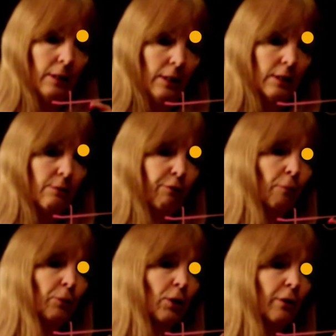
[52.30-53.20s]
it's
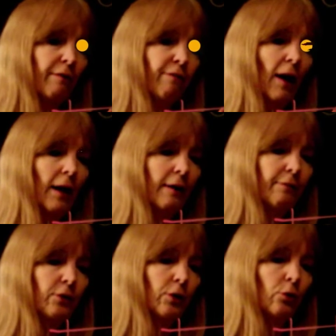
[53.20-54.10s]
from
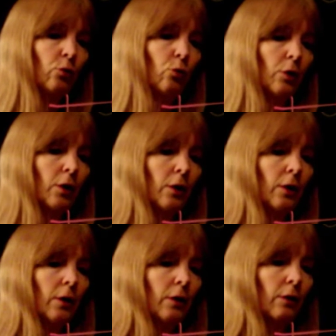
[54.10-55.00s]
35 to
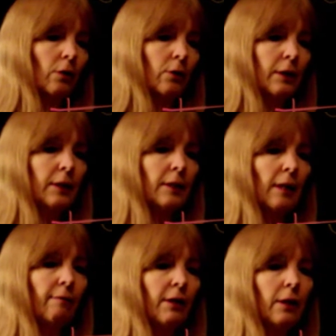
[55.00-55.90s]

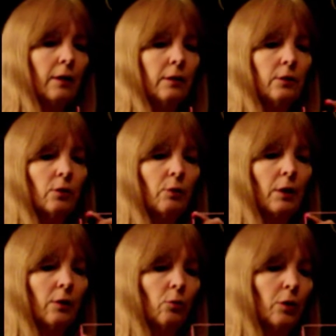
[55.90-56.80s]
37. So
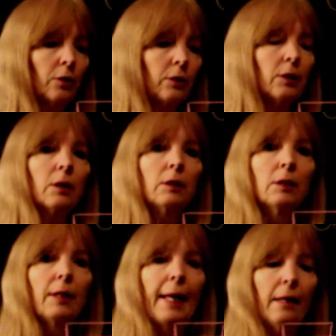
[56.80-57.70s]
in other words, it's
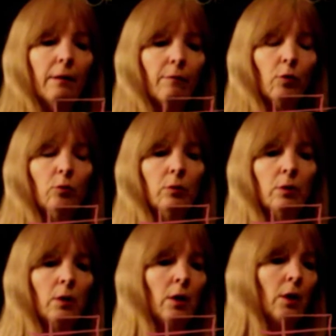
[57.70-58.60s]
in that interval.
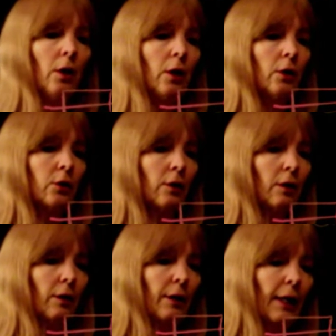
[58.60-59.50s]
So
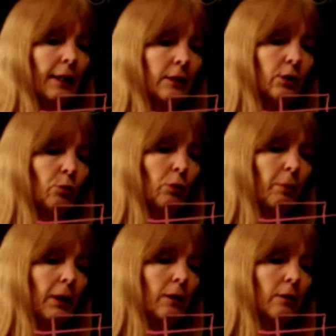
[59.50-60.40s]
then the next would
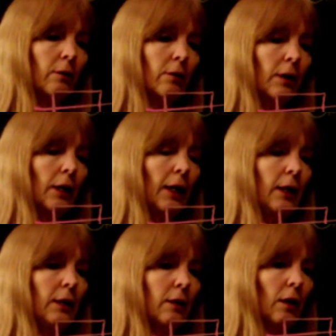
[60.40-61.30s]
be
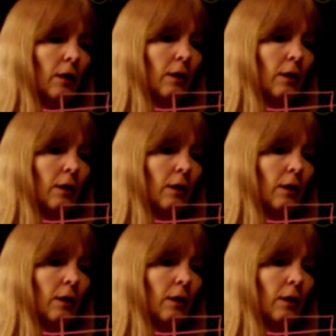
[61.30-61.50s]
38